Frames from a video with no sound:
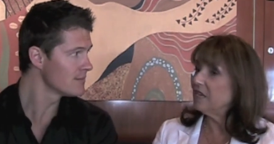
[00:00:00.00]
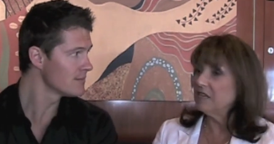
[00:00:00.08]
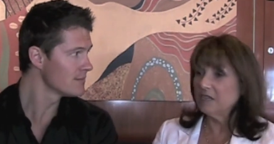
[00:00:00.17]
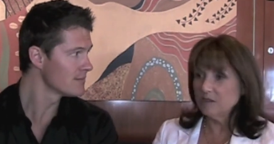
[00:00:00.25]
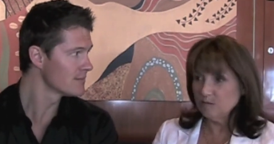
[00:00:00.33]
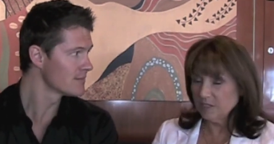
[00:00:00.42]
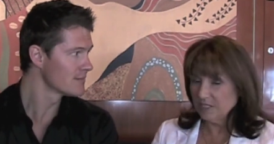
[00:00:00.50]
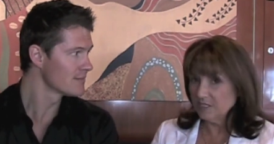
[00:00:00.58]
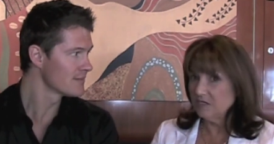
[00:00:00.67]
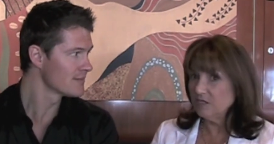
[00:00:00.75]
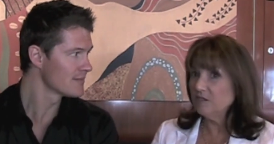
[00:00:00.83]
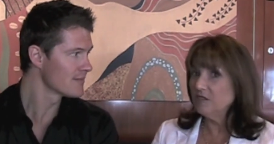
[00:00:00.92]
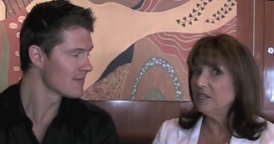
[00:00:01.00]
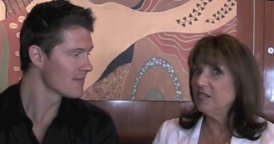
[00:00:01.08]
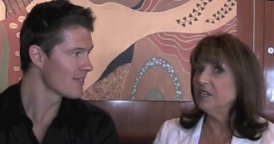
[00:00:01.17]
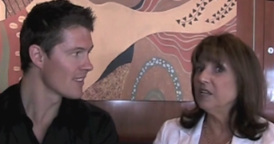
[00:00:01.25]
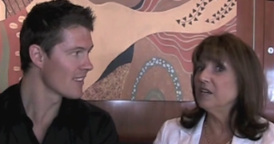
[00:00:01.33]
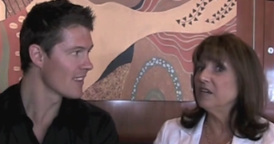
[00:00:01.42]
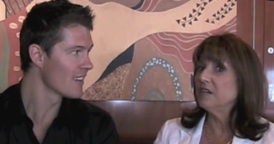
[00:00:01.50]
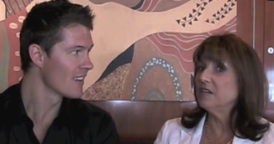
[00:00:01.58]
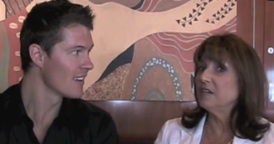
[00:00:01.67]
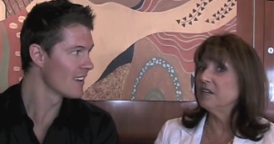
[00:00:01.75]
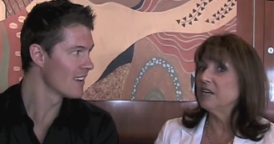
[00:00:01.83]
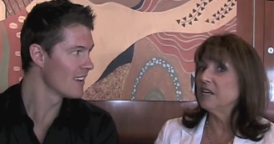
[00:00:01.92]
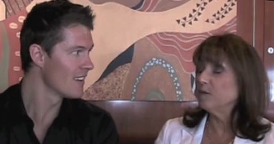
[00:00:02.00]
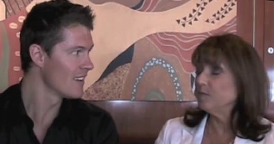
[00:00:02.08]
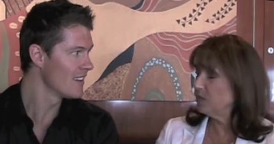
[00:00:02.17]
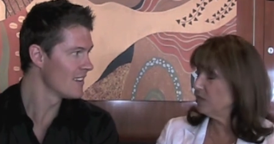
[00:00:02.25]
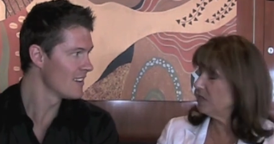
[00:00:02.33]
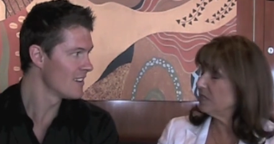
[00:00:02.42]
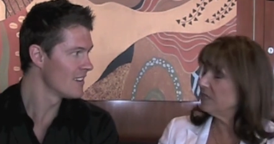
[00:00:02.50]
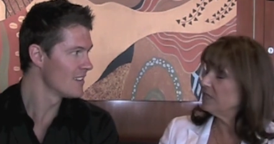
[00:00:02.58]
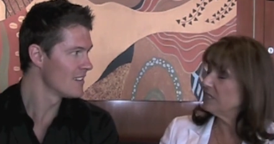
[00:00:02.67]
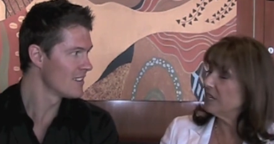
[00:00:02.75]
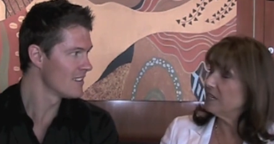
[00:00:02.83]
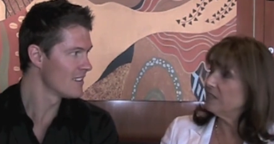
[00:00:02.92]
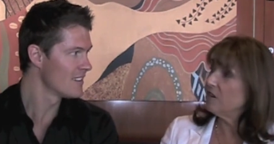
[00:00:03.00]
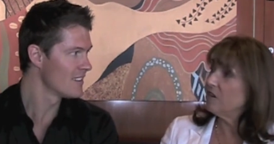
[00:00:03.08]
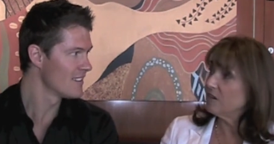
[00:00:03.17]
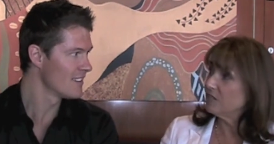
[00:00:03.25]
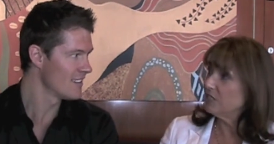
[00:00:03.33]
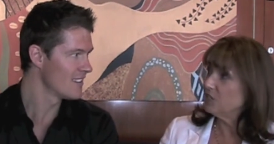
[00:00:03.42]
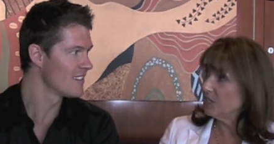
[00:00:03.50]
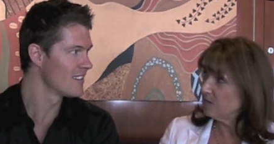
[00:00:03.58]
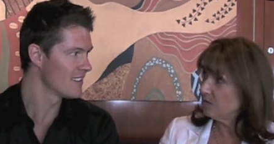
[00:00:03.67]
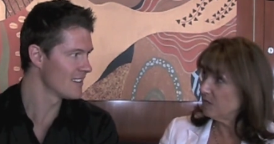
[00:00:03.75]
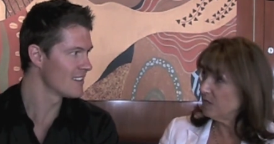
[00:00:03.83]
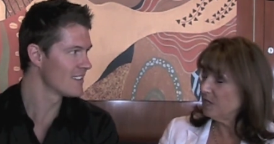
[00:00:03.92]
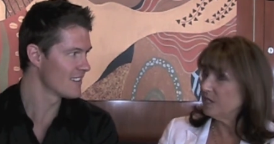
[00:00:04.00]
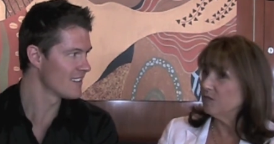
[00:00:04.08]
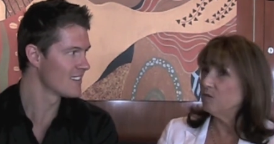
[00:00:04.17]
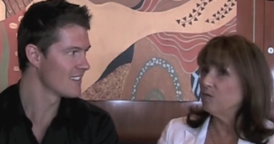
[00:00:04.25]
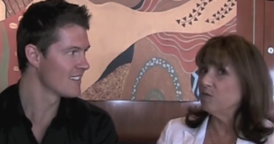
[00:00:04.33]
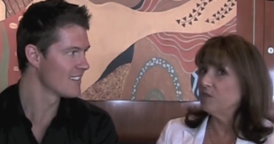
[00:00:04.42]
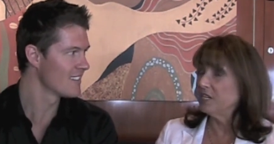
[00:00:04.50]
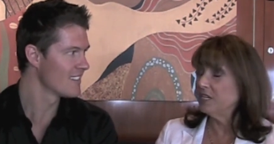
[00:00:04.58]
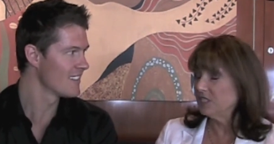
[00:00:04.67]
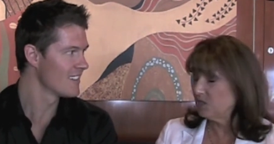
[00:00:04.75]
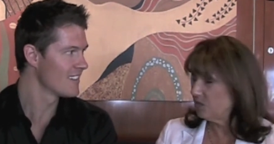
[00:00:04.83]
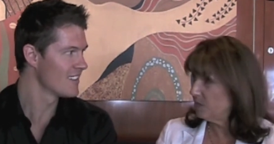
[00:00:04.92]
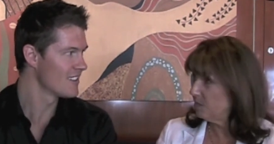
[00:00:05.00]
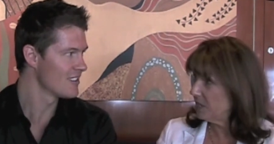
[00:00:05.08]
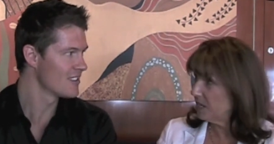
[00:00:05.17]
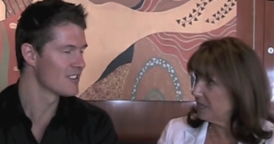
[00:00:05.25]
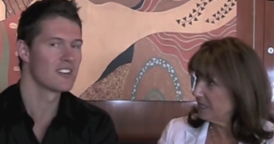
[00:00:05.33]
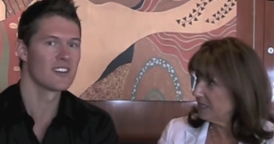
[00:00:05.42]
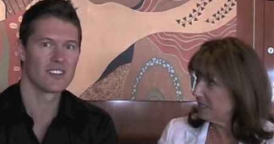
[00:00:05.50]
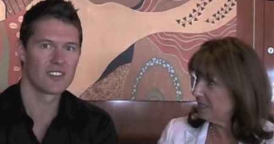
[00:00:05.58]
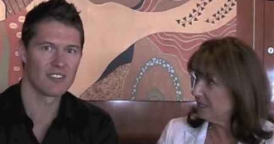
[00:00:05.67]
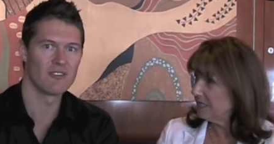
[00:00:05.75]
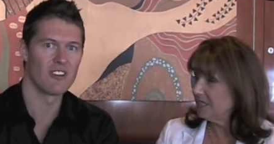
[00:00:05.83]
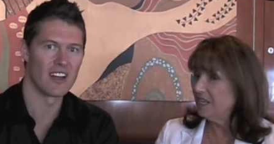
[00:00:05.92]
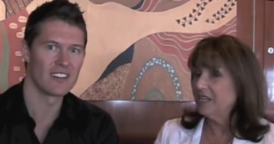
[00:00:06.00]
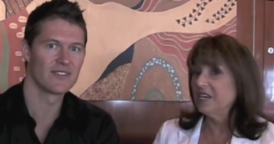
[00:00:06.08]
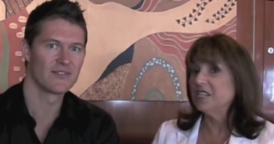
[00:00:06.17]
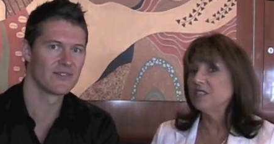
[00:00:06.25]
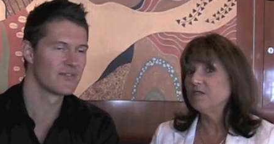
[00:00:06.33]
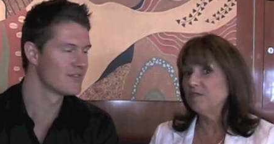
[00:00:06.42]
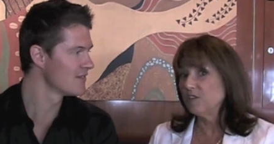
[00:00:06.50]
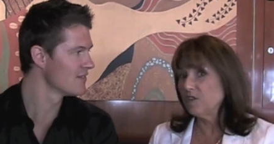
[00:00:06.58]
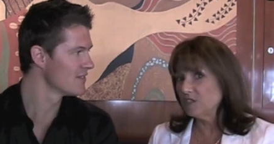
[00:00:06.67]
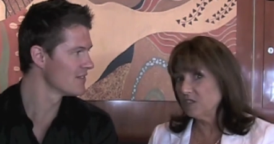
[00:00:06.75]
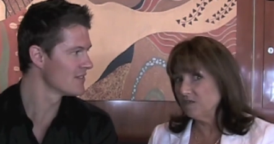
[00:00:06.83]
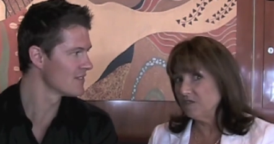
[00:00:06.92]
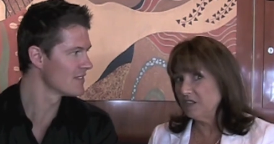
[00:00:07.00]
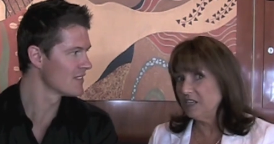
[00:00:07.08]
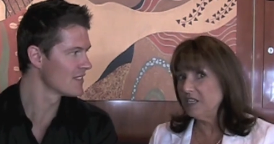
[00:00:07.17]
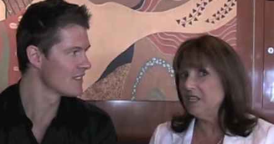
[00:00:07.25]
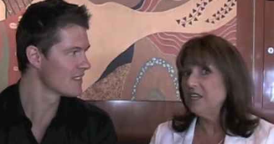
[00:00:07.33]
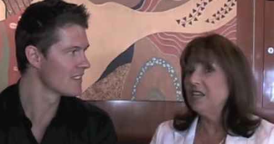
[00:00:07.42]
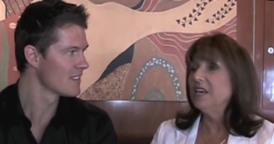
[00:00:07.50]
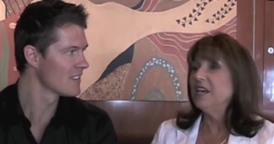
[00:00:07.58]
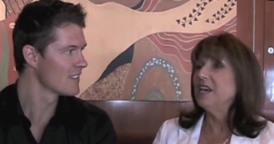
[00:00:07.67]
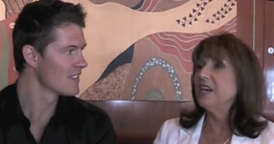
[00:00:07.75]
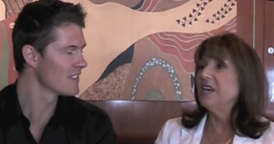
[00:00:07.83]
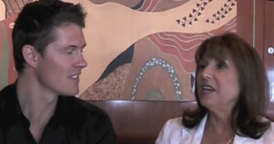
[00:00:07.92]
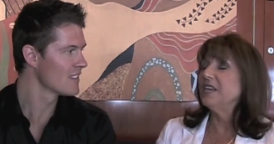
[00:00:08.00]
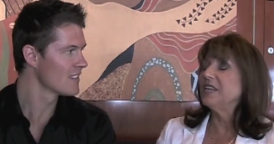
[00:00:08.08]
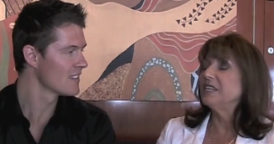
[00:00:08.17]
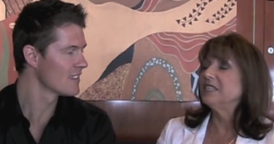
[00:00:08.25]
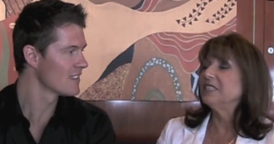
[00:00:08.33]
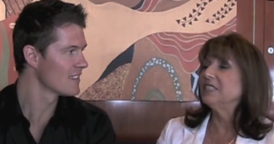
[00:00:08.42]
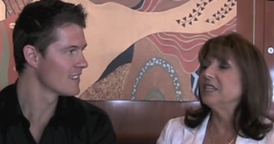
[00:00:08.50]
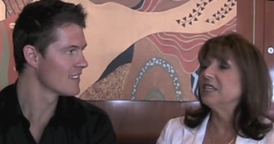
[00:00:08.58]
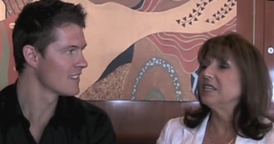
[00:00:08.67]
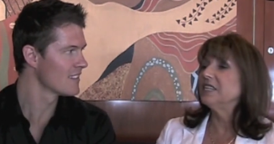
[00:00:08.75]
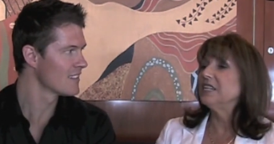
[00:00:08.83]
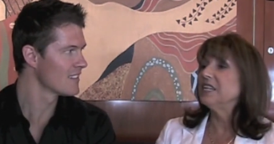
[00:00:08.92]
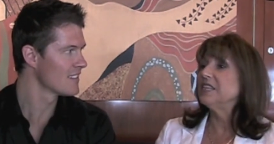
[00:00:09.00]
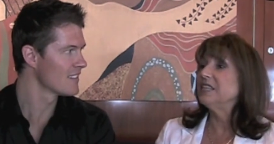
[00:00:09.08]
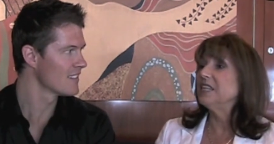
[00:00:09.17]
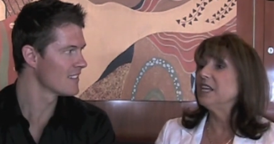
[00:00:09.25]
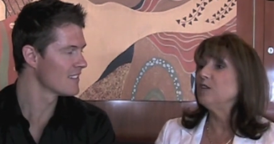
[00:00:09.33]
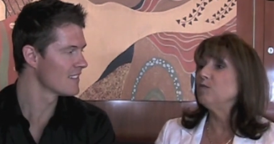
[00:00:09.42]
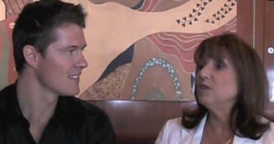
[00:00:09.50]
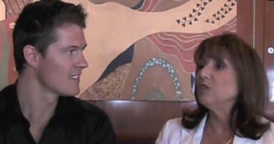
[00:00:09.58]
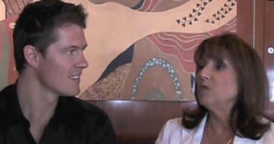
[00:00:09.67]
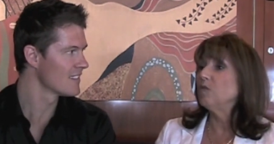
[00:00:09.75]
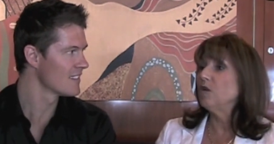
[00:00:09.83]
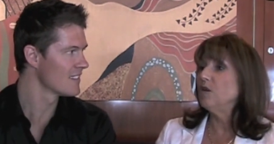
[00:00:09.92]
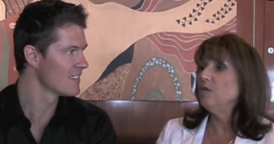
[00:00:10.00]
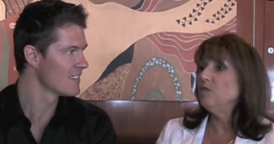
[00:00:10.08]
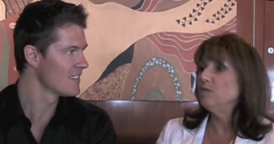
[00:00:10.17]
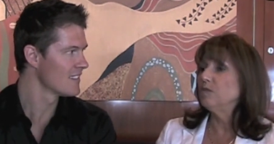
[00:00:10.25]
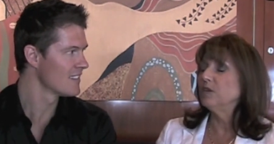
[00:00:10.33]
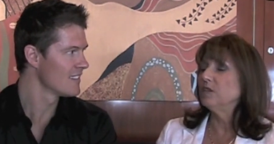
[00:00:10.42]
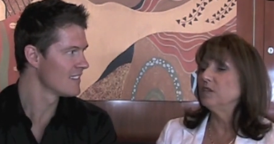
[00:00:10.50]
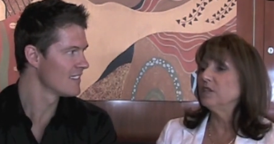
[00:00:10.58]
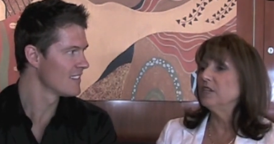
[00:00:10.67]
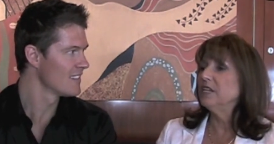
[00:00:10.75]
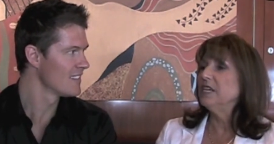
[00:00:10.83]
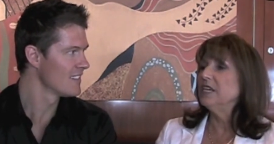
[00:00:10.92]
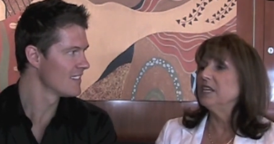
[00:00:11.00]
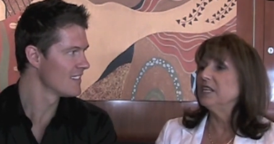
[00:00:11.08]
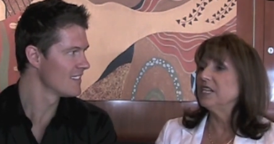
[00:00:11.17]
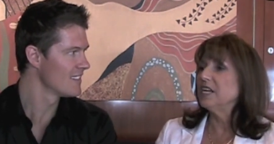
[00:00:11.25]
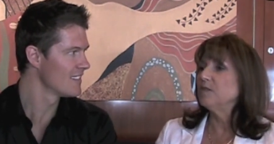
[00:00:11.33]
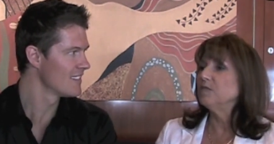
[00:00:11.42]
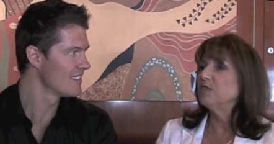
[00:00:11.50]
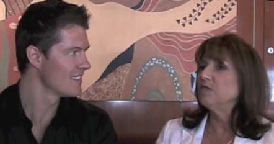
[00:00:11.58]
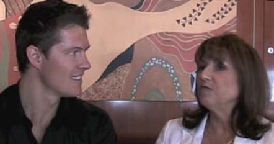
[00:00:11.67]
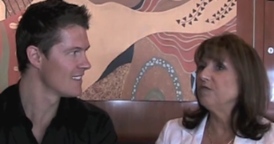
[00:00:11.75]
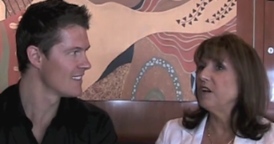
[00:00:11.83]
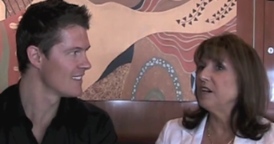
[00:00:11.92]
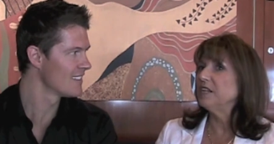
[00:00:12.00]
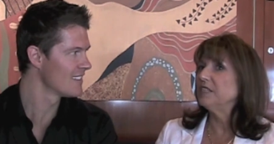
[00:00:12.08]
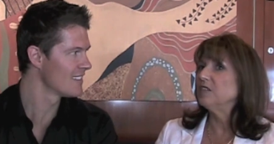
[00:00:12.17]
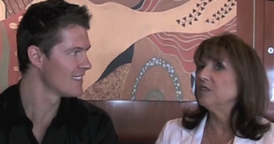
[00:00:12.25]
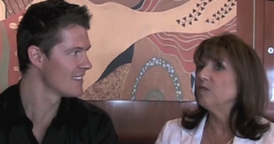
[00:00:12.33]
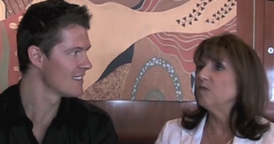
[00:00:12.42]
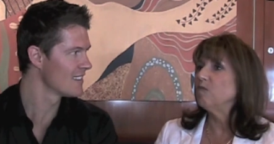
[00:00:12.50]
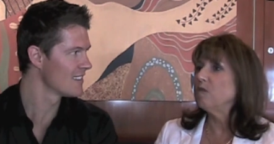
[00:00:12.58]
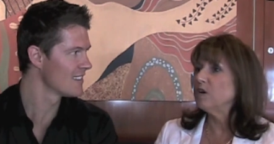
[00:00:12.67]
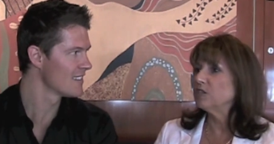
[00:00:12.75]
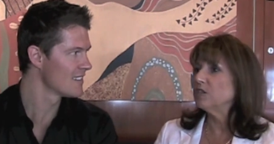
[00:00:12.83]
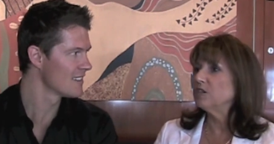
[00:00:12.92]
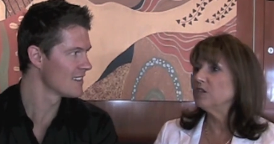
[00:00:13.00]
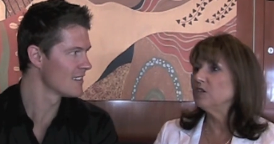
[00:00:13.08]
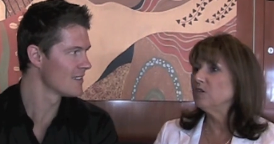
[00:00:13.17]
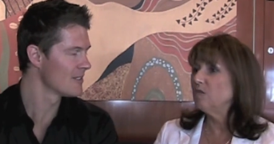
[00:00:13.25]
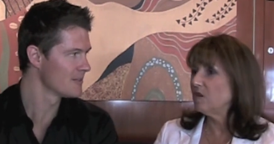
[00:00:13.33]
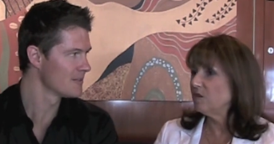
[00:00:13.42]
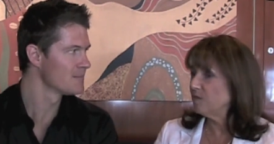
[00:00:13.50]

Speaker 1: Uh, well, it certainly uh, helps you to understand art in general and all the history behind it, right. and the philosophy, and uh, and then with your own work, it helps you find what you are